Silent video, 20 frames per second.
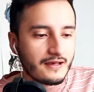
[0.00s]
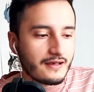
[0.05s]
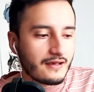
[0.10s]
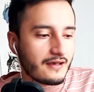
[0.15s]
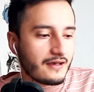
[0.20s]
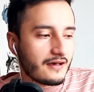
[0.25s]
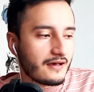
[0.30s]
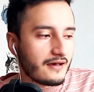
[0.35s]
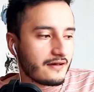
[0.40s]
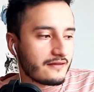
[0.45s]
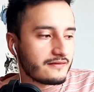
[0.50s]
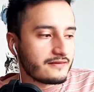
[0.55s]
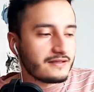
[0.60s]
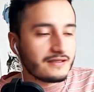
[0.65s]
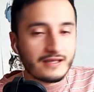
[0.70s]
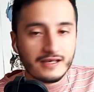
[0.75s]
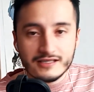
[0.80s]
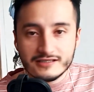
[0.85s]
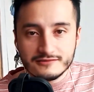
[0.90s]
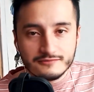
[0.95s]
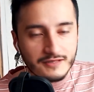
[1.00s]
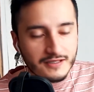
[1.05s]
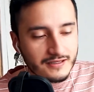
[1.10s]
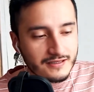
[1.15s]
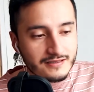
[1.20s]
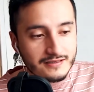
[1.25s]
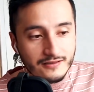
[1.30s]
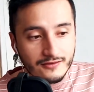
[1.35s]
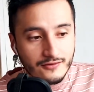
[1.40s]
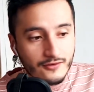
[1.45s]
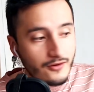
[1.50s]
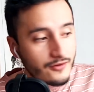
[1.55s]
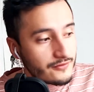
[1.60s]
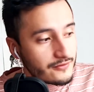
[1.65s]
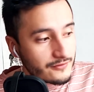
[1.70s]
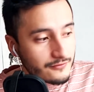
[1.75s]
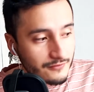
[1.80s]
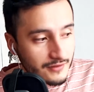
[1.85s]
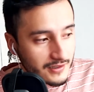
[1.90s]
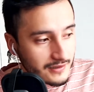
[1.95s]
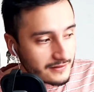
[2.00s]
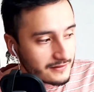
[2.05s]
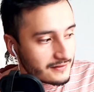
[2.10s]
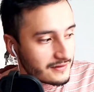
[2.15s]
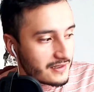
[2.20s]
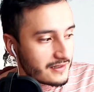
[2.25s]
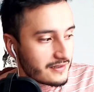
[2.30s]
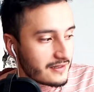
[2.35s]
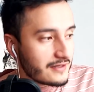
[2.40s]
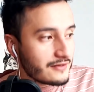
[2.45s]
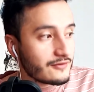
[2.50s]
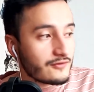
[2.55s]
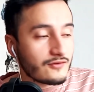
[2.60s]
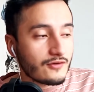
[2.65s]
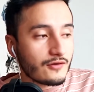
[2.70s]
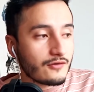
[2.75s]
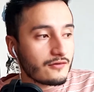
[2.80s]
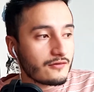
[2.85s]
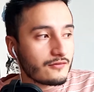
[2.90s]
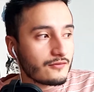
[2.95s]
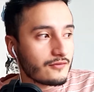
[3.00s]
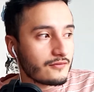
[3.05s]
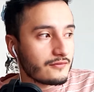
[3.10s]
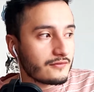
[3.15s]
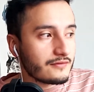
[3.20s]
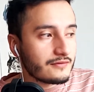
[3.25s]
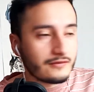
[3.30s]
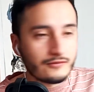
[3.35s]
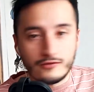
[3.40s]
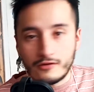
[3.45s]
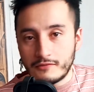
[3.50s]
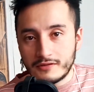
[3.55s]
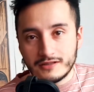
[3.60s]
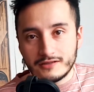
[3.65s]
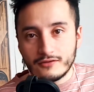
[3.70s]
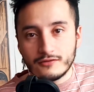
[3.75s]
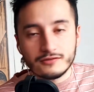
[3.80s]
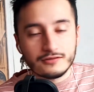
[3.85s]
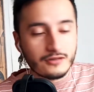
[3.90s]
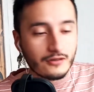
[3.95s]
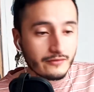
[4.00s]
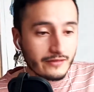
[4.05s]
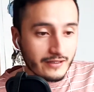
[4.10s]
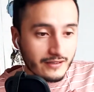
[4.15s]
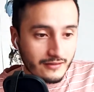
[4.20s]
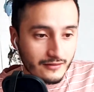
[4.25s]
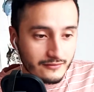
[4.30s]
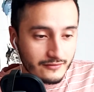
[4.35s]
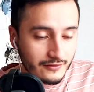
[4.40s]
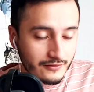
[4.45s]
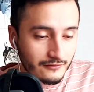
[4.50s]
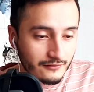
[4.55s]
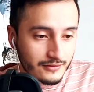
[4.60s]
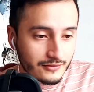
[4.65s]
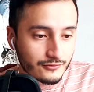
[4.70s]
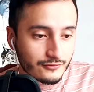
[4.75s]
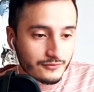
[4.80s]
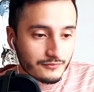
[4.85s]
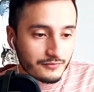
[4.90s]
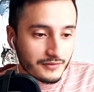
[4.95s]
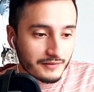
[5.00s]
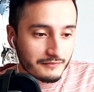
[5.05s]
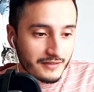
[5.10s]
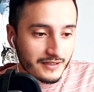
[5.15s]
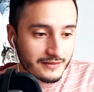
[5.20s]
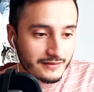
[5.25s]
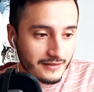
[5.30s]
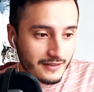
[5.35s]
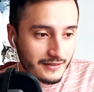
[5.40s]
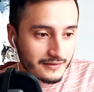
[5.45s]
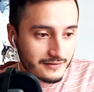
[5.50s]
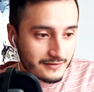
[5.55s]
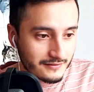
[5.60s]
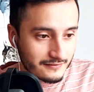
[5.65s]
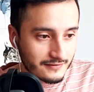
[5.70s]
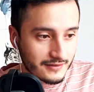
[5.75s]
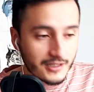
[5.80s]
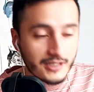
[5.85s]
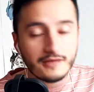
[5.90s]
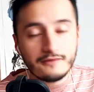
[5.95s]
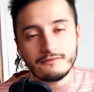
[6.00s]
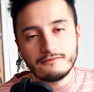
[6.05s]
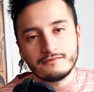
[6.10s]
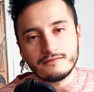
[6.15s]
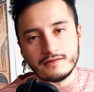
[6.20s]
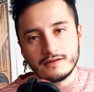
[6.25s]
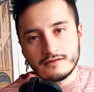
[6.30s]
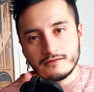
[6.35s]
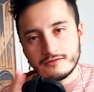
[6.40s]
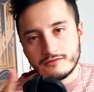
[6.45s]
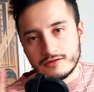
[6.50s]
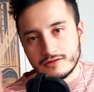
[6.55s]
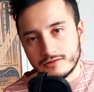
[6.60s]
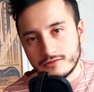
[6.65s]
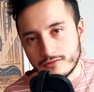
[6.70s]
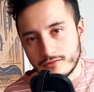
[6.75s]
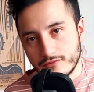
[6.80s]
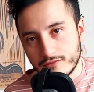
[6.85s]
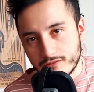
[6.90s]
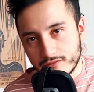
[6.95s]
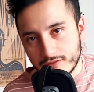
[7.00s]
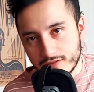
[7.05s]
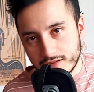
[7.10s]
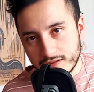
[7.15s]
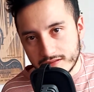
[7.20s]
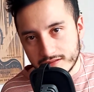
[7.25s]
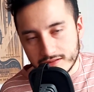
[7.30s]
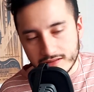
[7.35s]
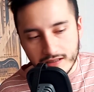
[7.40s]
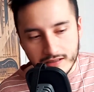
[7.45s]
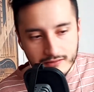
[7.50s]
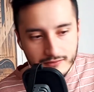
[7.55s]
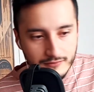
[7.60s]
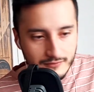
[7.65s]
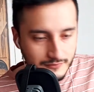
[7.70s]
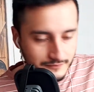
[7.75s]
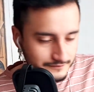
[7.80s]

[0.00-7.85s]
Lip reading: The X-Men is another one that I don't know, nobody knows how the hell they're going to implement that, if they're going to do it at all.